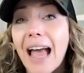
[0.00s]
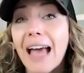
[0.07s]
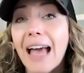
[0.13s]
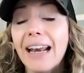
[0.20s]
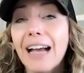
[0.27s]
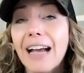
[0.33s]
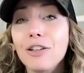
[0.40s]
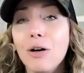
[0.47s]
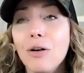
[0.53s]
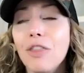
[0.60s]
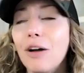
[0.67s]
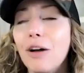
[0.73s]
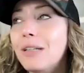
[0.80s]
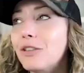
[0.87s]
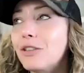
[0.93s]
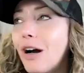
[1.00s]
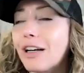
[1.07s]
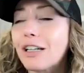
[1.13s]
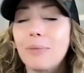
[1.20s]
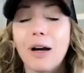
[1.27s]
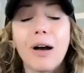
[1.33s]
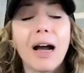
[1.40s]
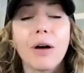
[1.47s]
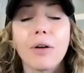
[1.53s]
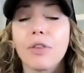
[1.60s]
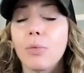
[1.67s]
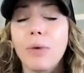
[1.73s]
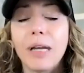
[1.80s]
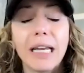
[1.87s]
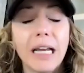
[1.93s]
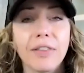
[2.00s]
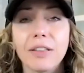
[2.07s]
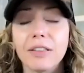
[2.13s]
And I know that we talk about how the weight on